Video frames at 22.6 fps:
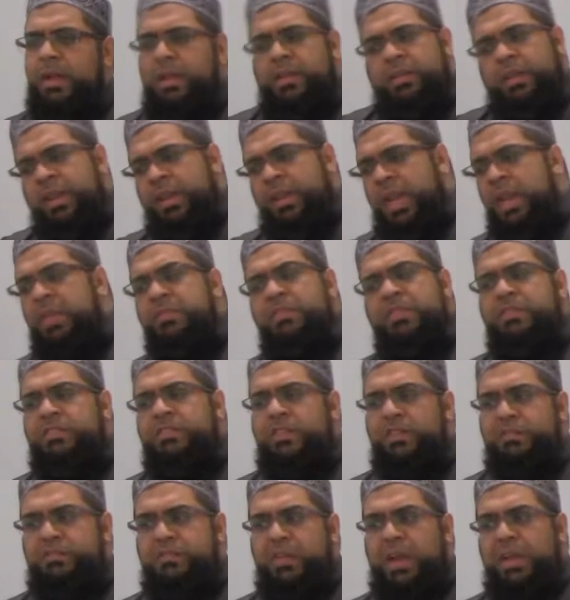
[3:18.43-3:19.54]
They gave us
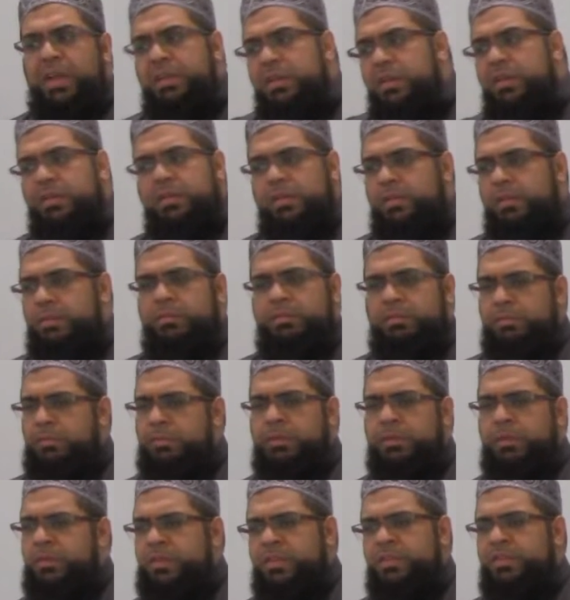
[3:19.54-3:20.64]
the final,
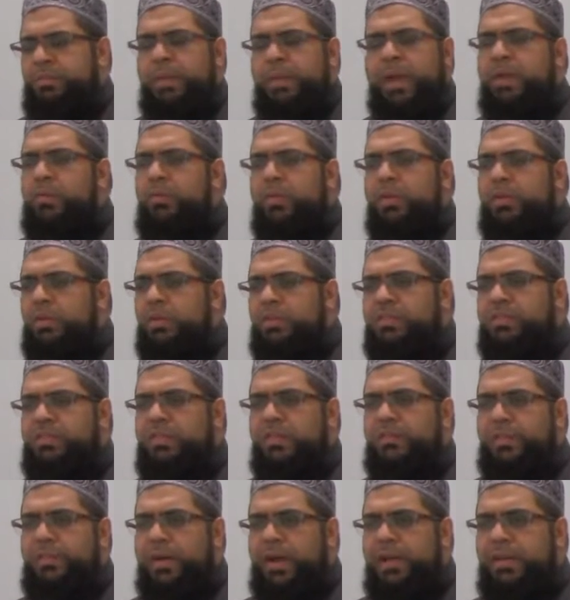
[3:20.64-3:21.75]
this man will not
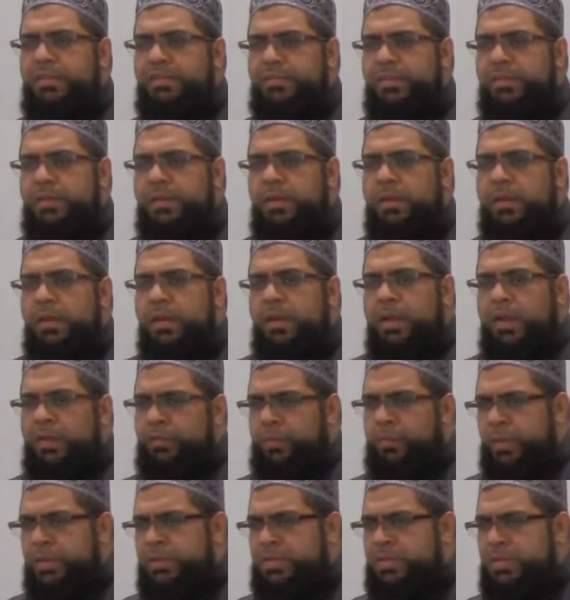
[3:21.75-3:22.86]
survive. If
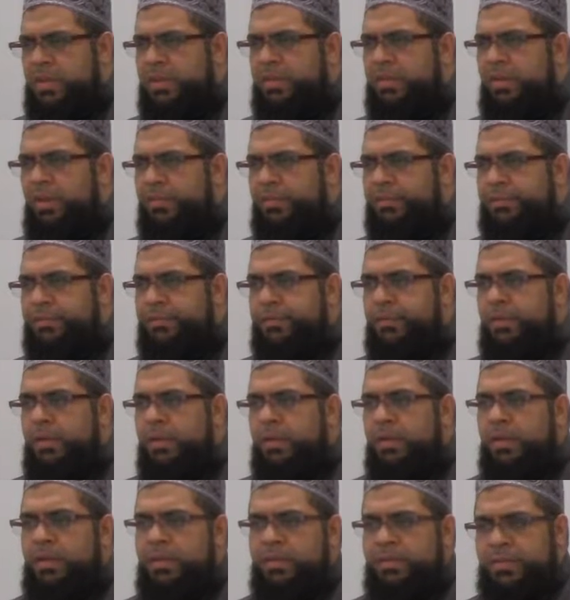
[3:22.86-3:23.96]
we turn
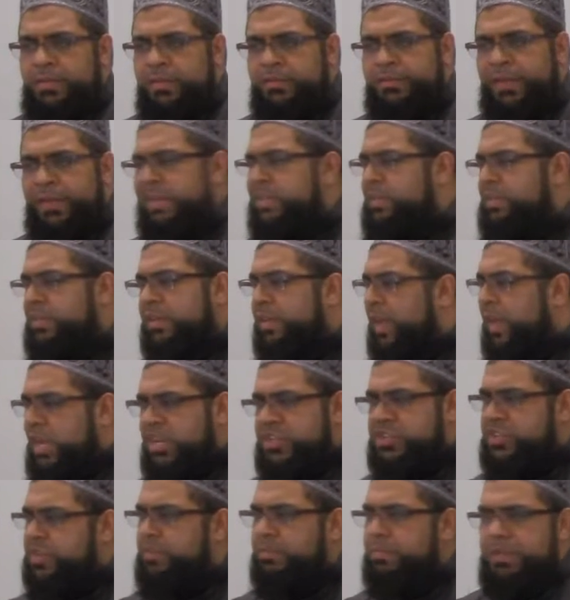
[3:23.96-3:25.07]
off the
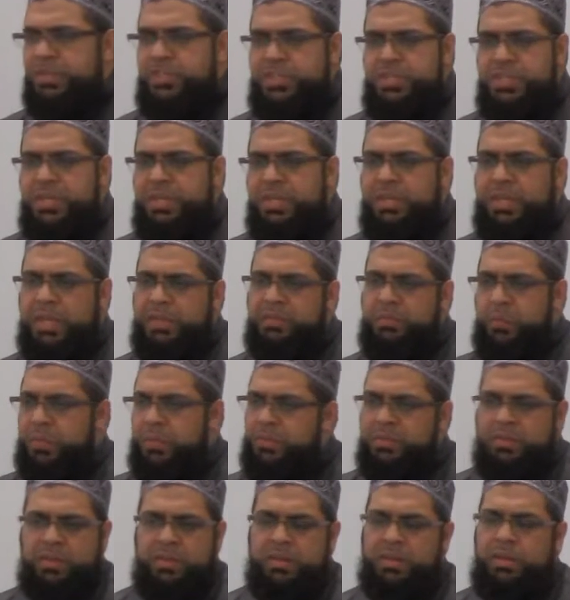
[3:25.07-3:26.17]
ventilation machine, if
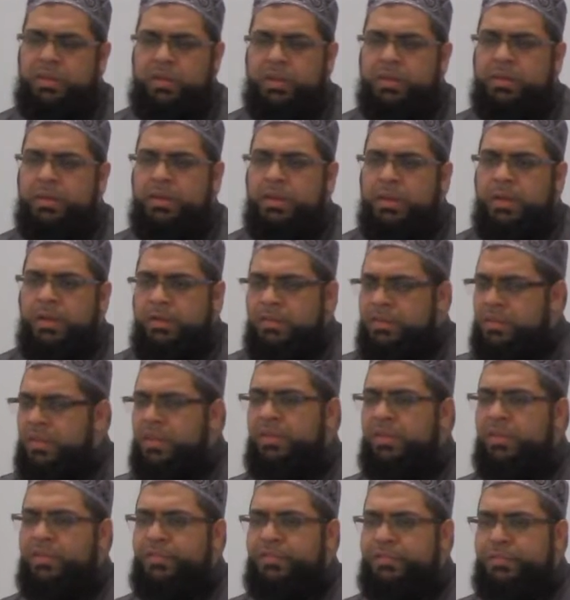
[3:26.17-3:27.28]
we turn
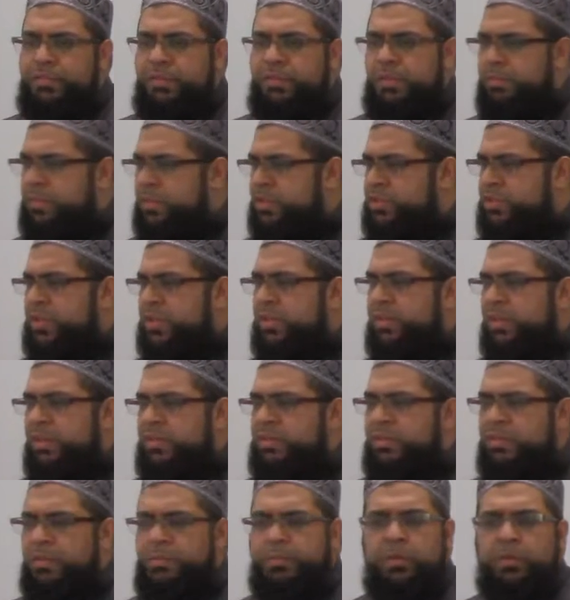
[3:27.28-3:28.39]
off the machine that
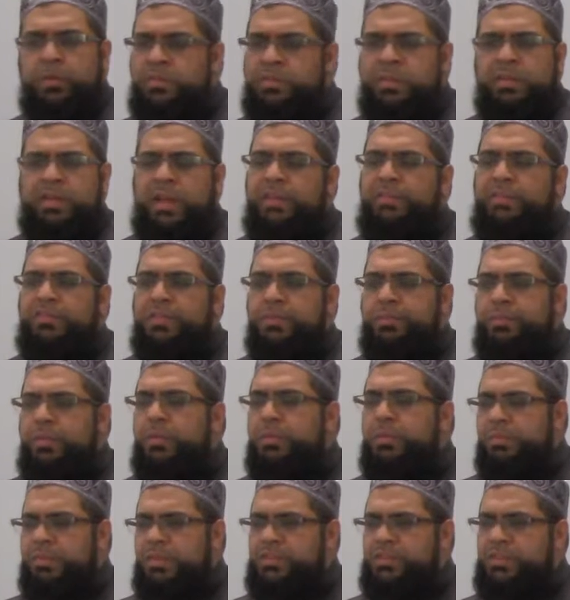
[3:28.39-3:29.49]
supports the life
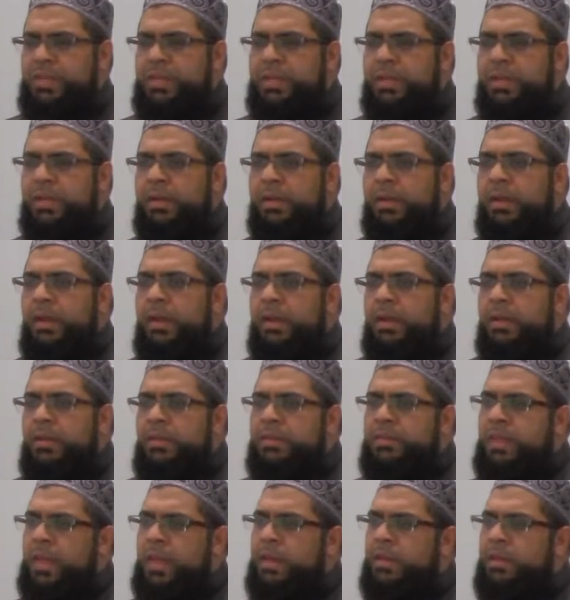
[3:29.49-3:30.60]
support machine,
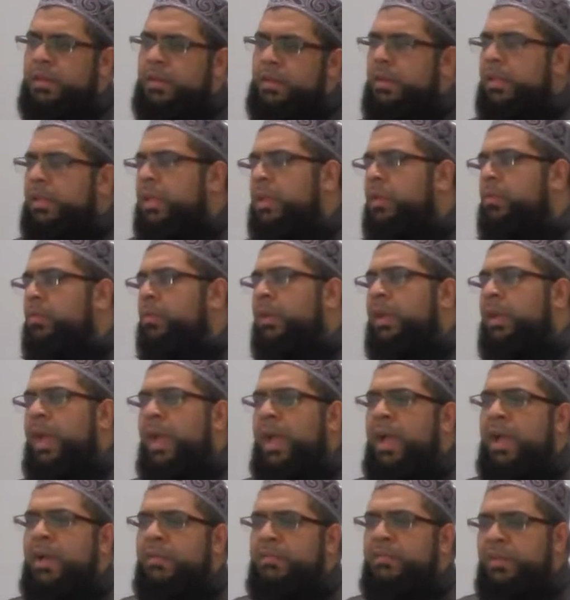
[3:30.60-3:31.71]
then he will
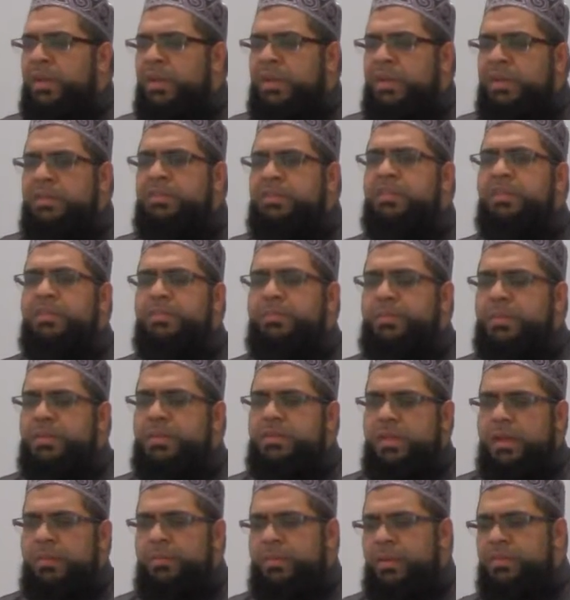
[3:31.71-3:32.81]
have a little bit
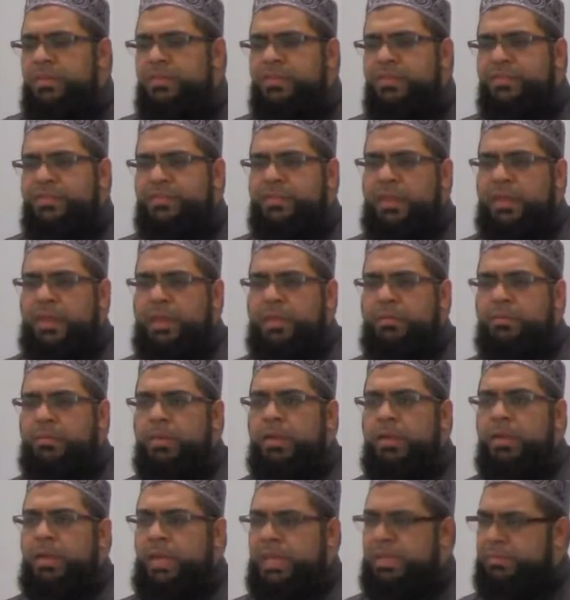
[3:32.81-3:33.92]
amount of
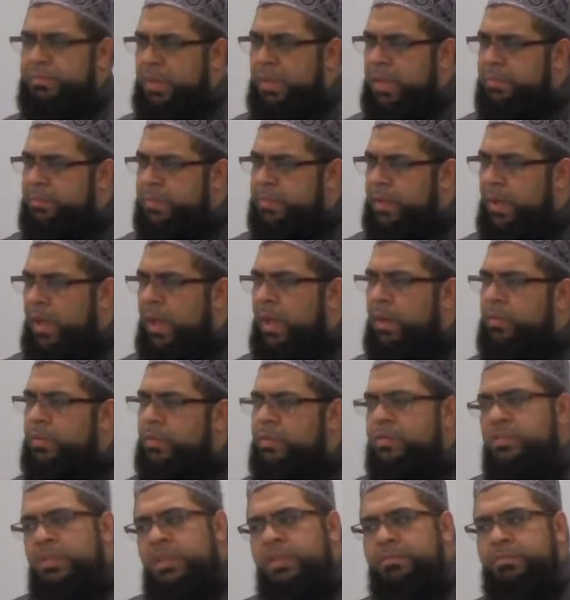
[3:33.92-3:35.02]
time. It may be
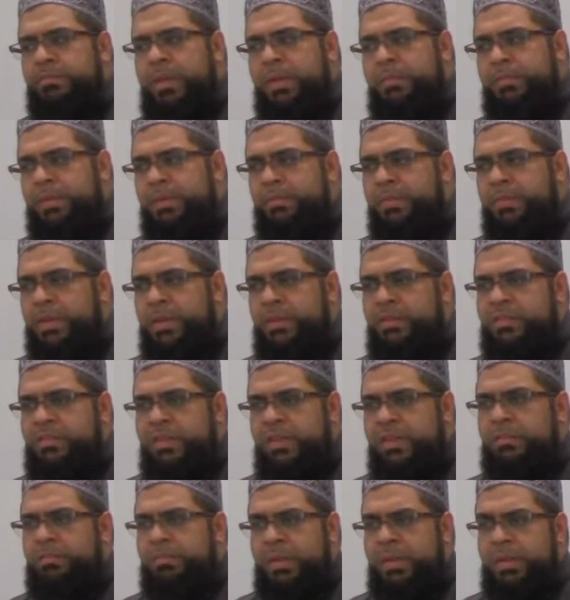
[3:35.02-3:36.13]
hours, it may be minutes,
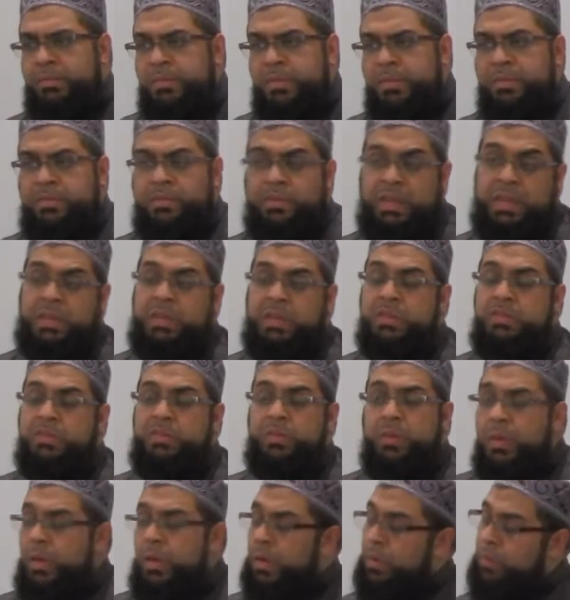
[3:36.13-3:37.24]
it may be
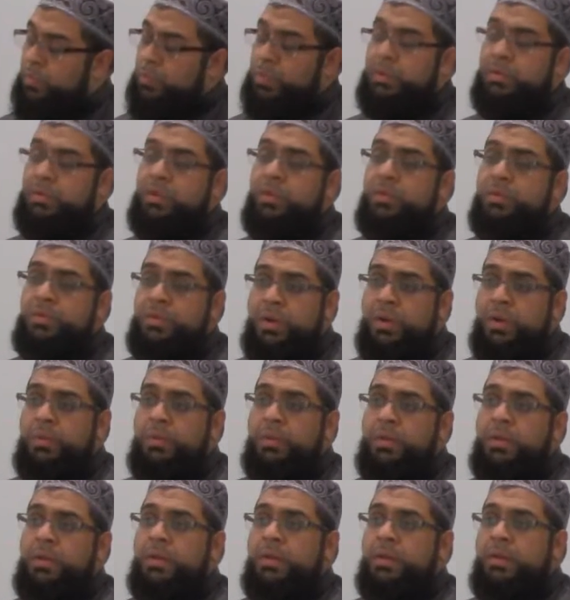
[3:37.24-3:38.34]
seconds, we don't
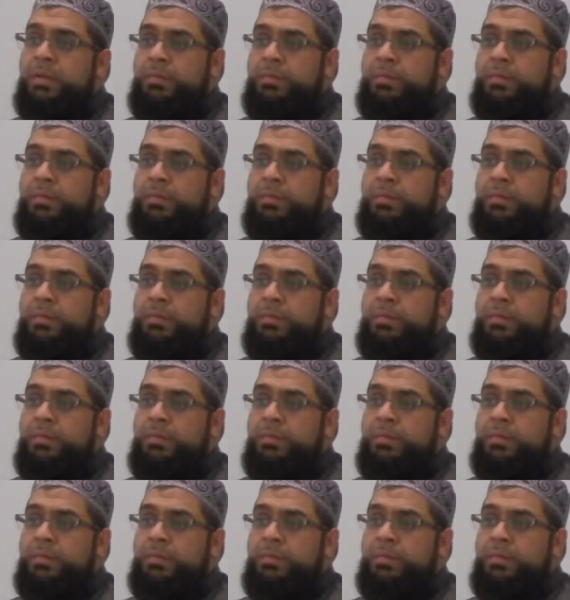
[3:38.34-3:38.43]
know.